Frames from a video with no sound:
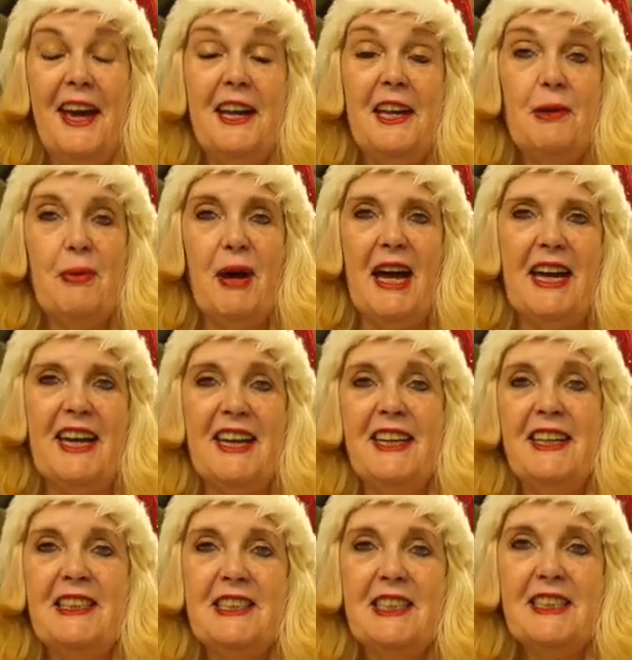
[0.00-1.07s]
Anyway,
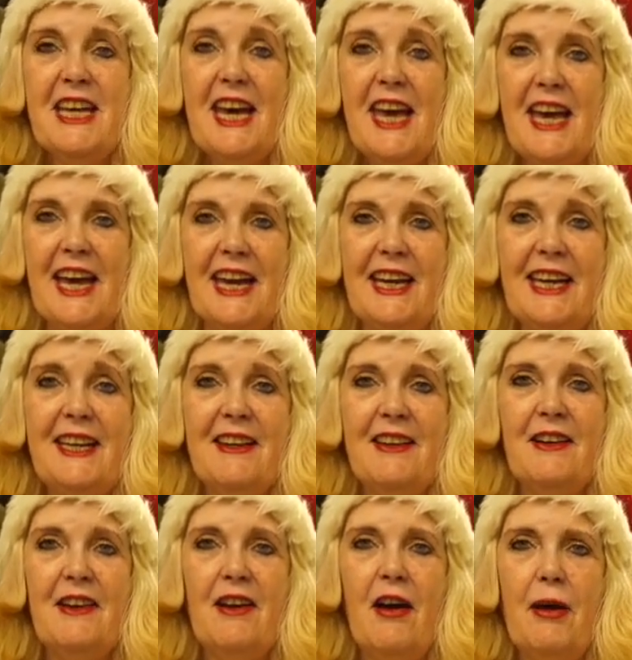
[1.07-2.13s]
today
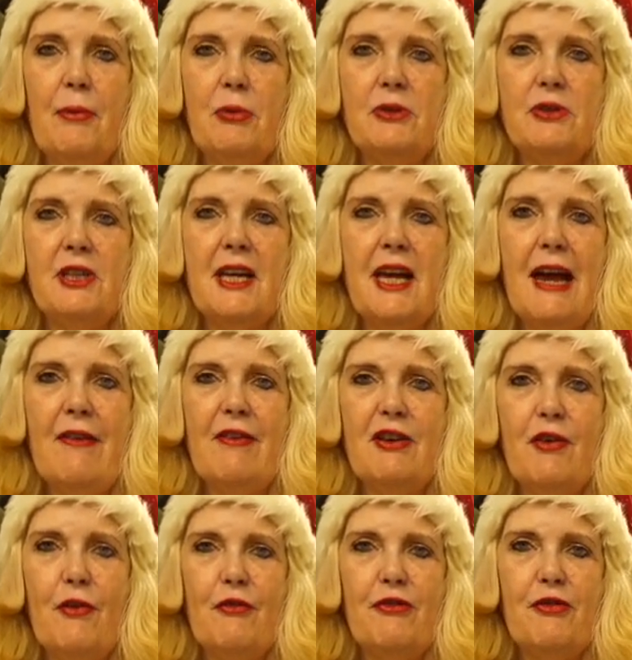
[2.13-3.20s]
I want to
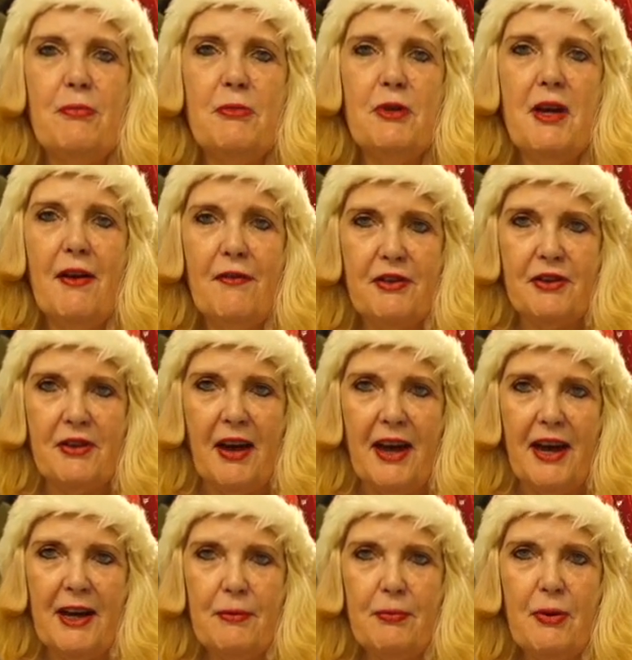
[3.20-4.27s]
carry on from the other
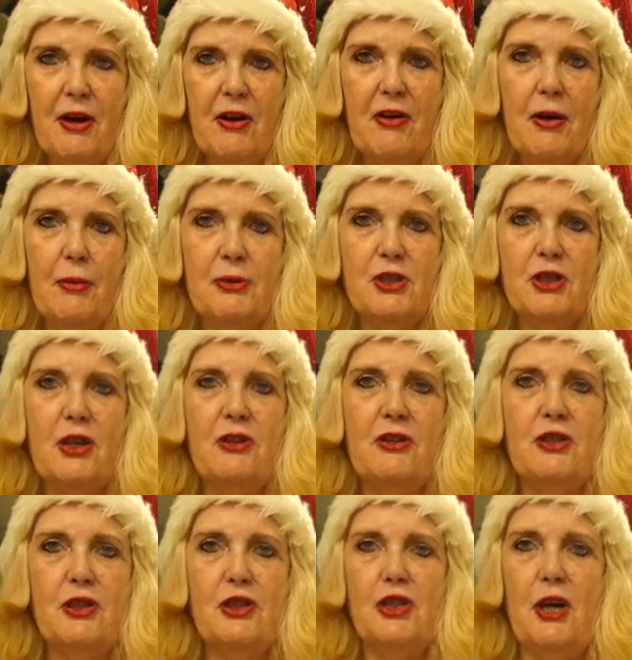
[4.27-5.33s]
day where I was going
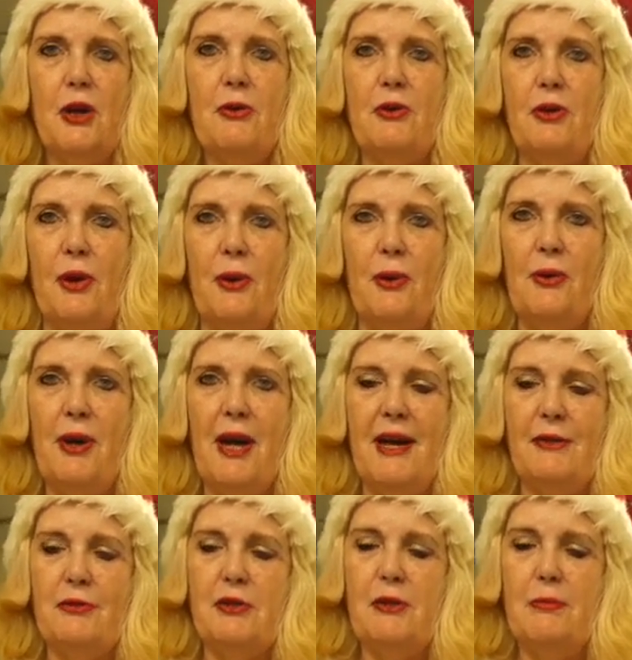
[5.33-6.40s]
to show you
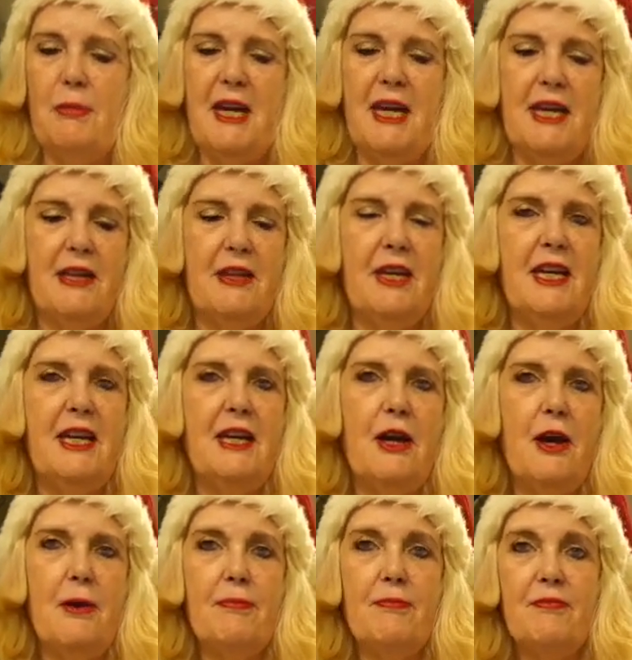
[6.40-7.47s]
how to make the
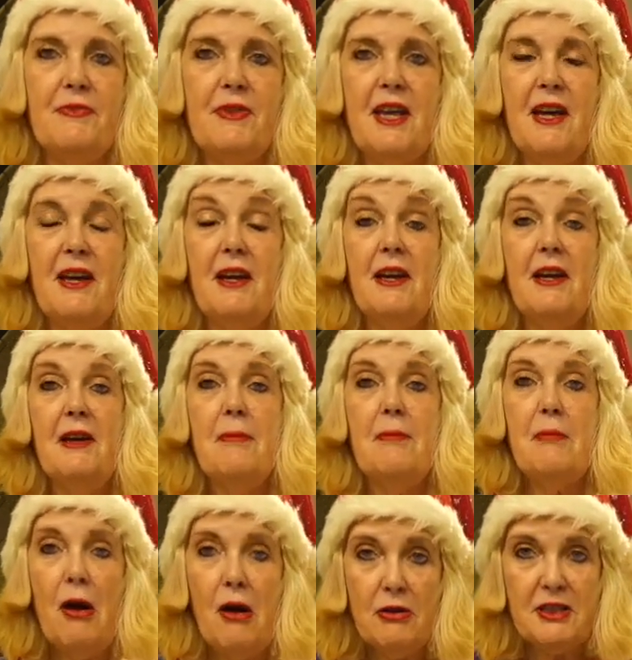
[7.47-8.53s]

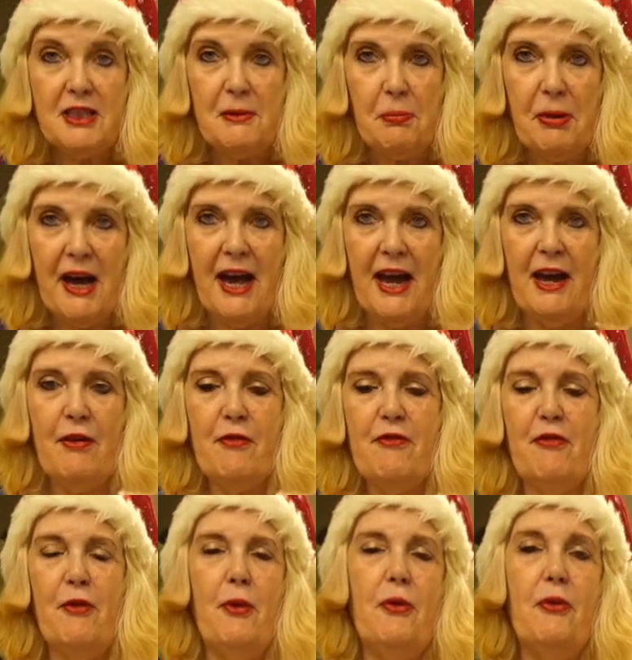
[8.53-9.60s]
marzipan
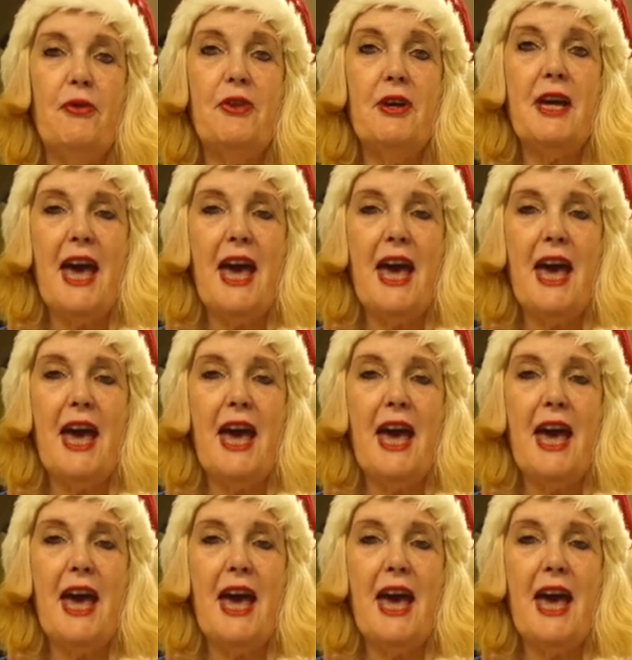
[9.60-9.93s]
for the